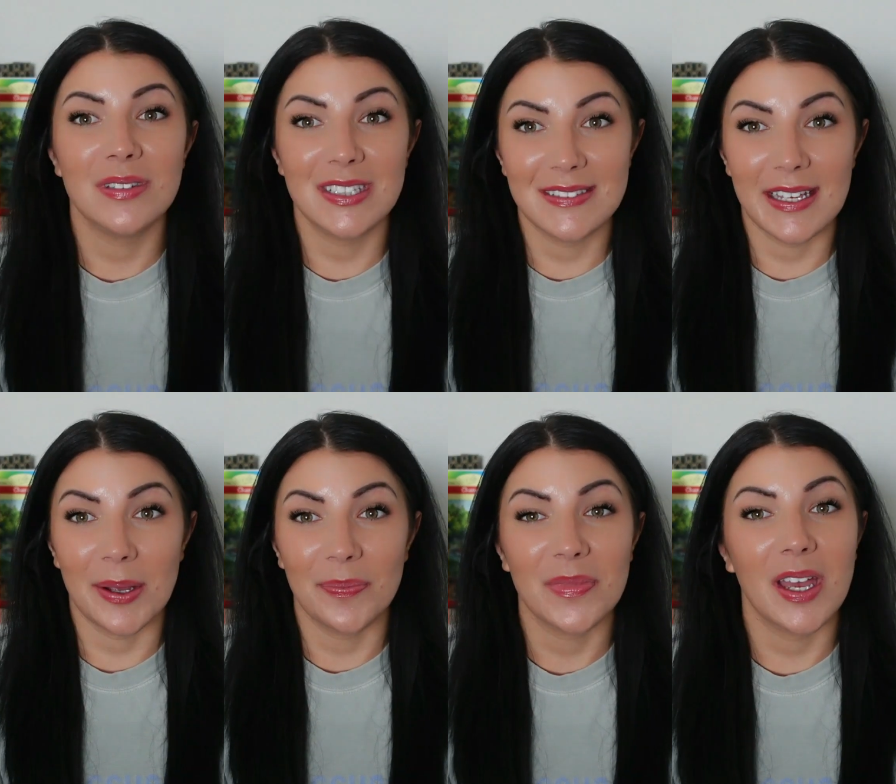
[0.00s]
the
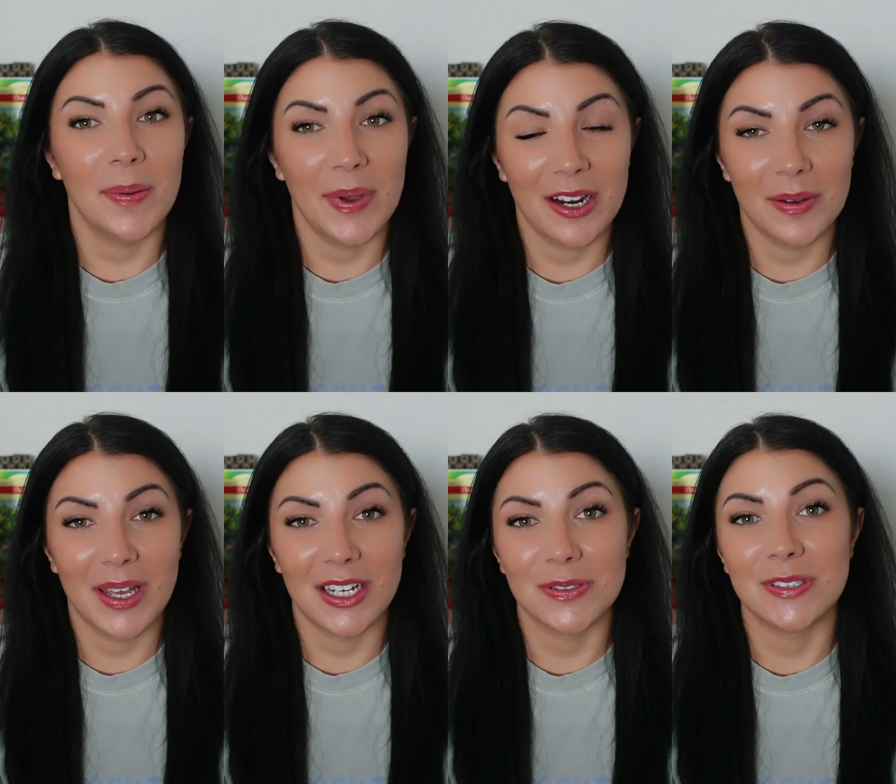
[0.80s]
same, a parent
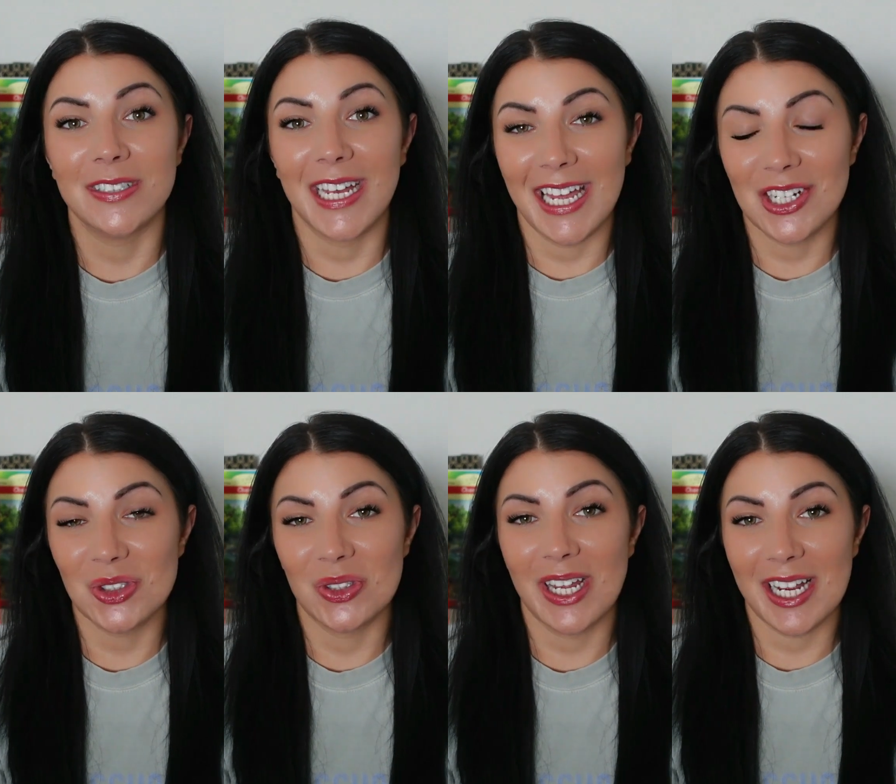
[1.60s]
manual and a
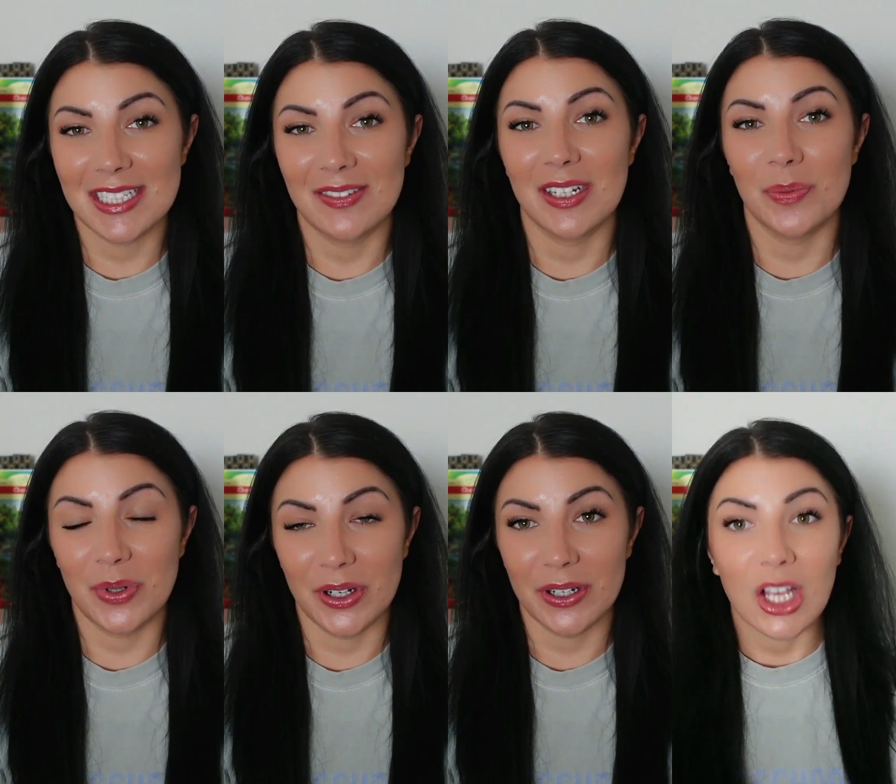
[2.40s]
student activity
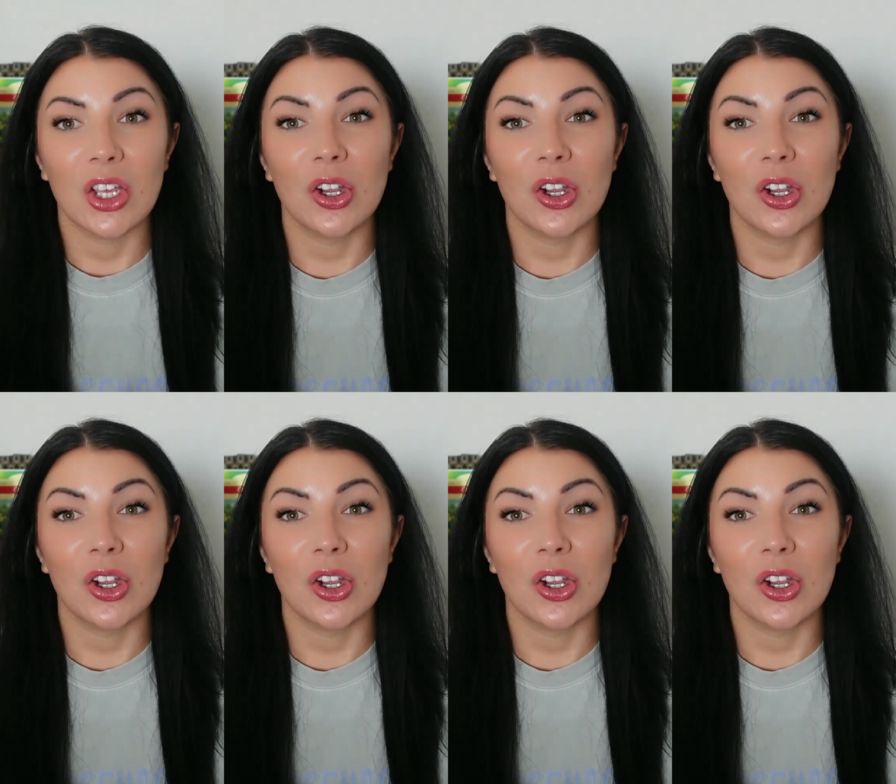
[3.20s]
book.